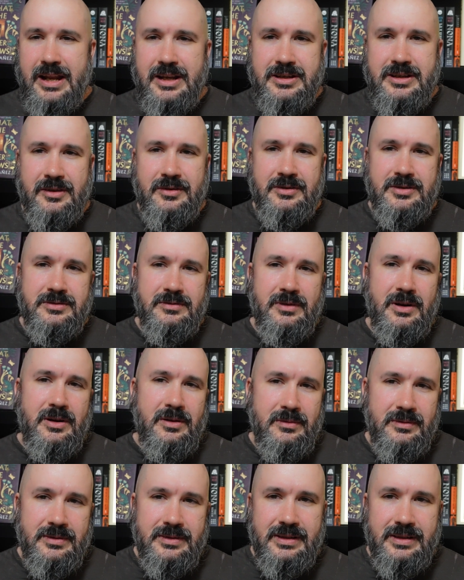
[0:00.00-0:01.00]
each other's
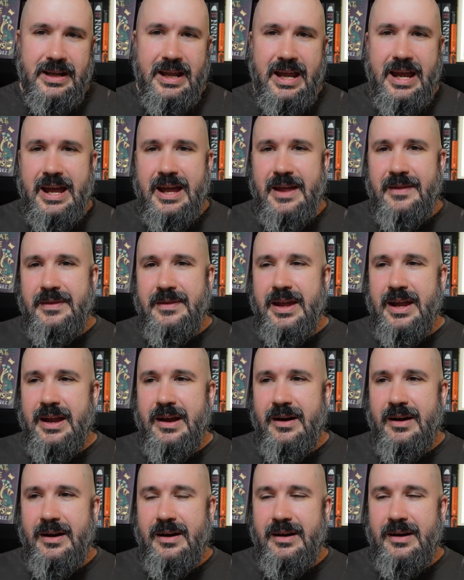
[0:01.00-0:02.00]
throat, and
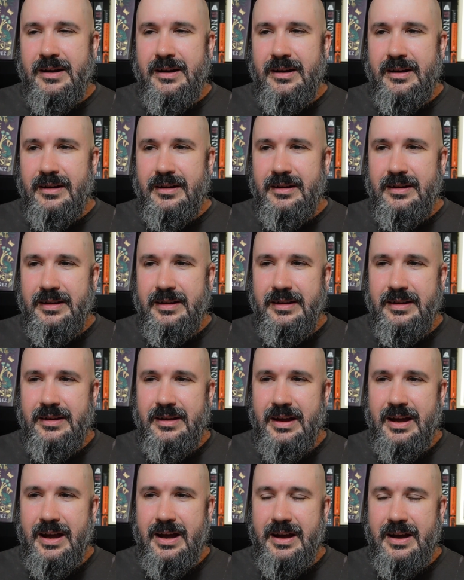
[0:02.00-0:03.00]
they are
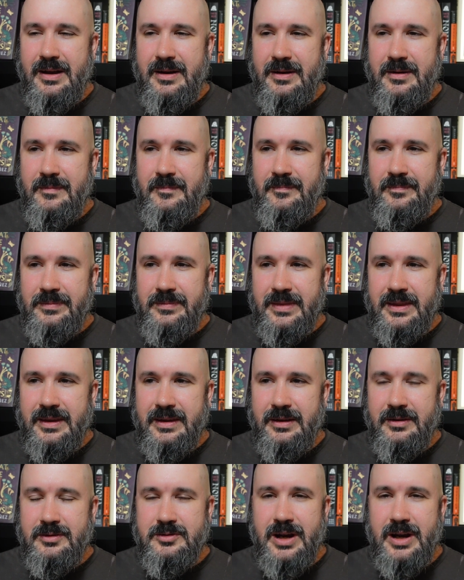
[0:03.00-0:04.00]
trying
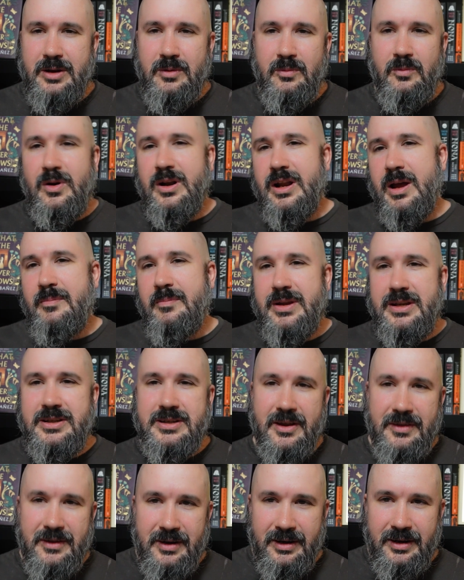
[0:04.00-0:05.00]
to one up
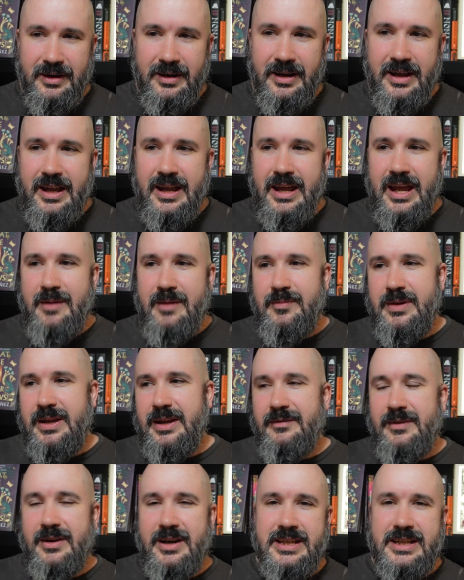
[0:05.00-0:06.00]
each other and
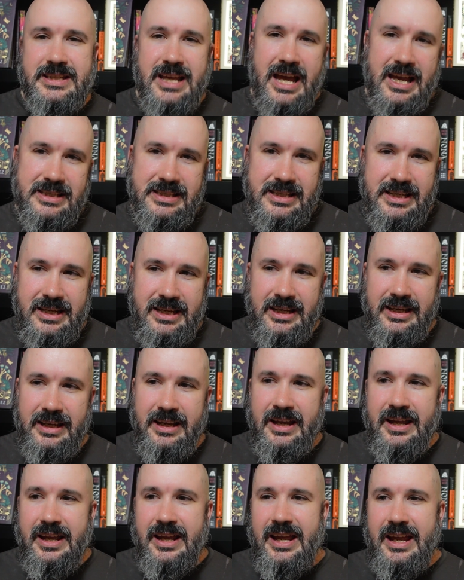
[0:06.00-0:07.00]
being very
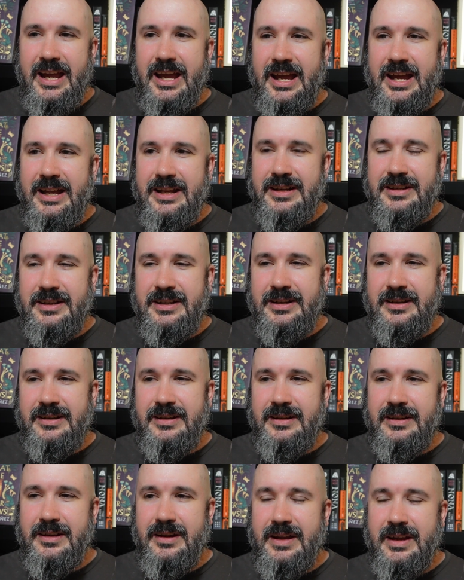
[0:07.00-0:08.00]
sassy. And
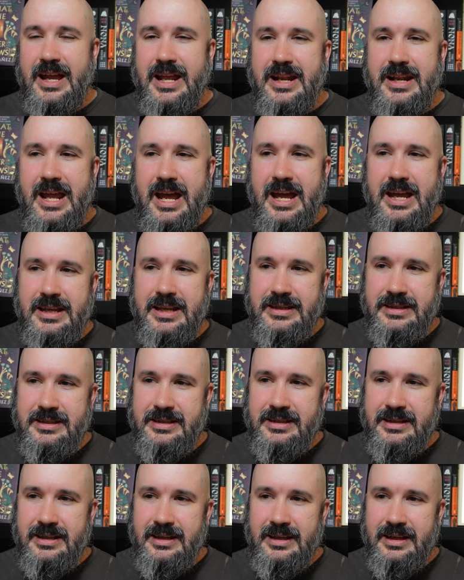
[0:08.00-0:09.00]

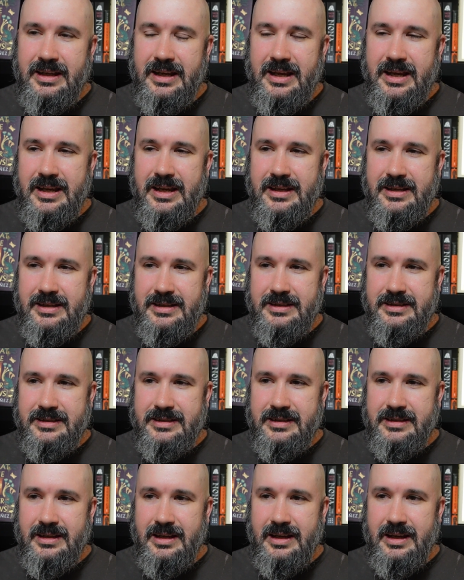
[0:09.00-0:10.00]
Inez
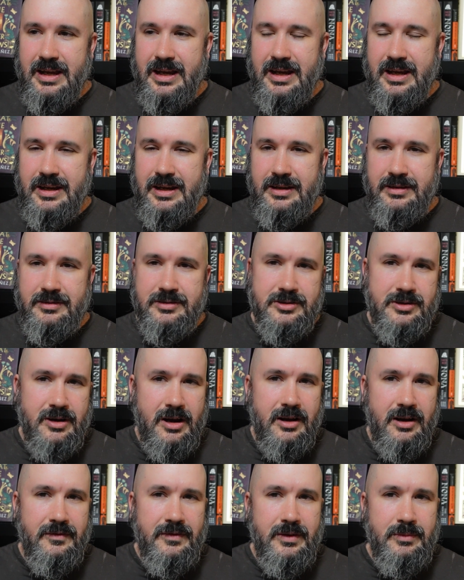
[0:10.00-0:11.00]
is a
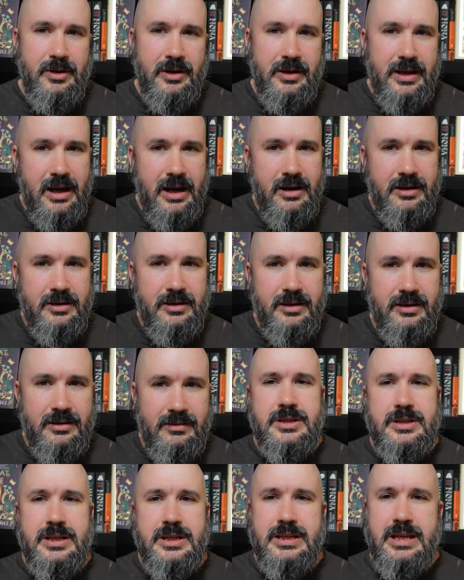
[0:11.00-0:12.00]
strong female
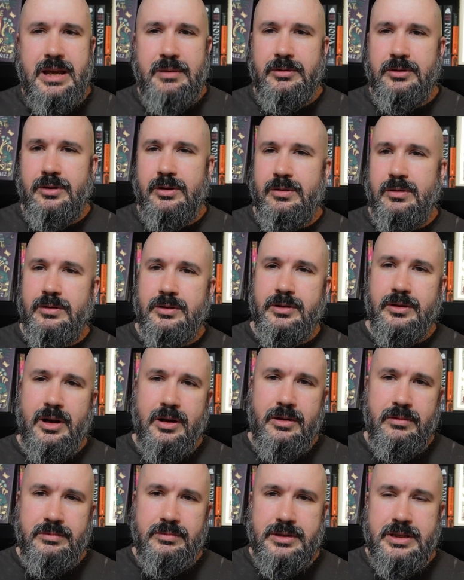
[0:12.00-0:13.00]
character. She's able to hold her
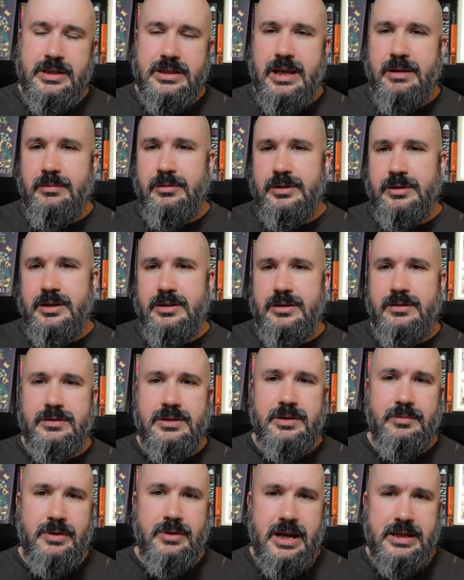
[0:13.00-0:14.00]
own. She's able to do
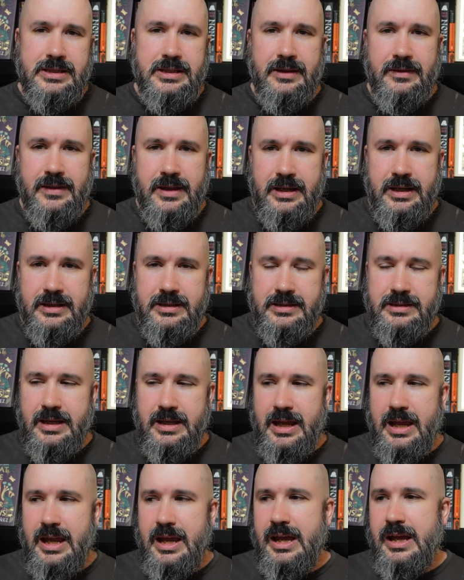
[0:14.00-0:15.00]
surprising things,
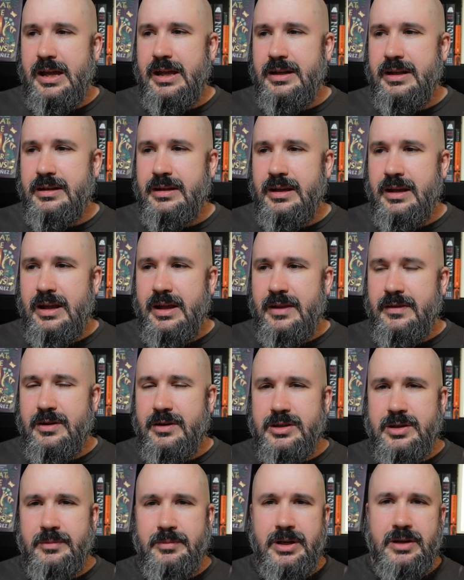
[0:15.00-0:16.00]
and
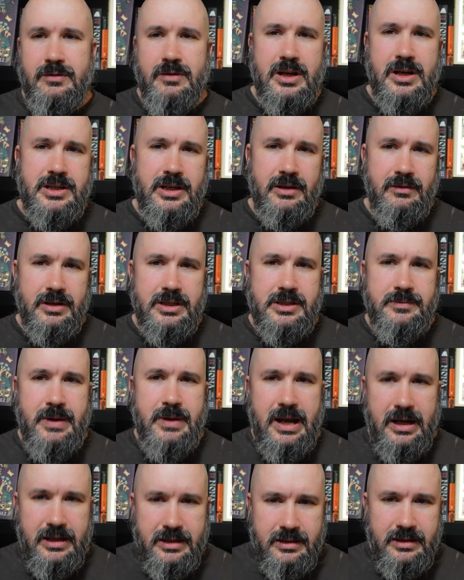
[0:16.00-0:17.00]
there's a begrudging
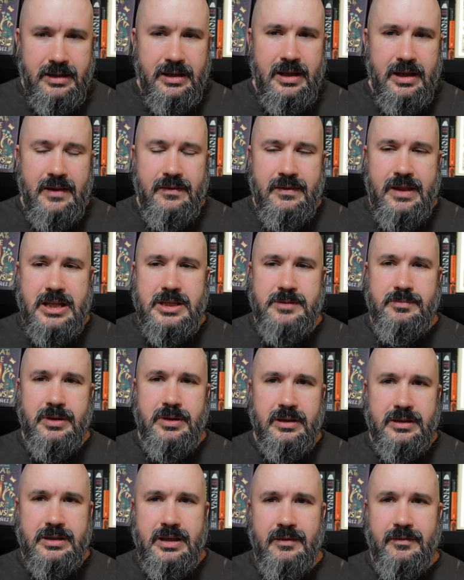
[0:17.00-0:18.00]
respect that's
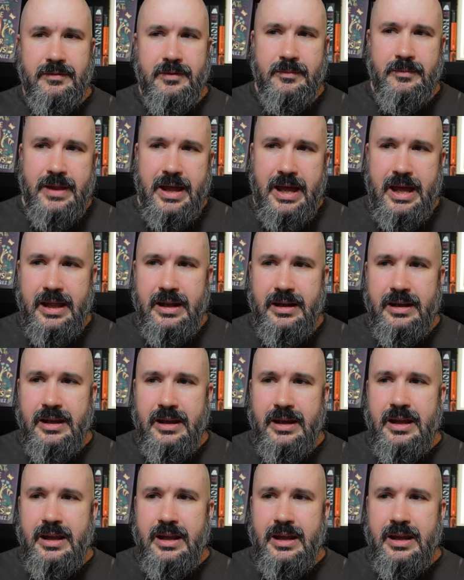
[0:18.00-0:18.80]
built up from that.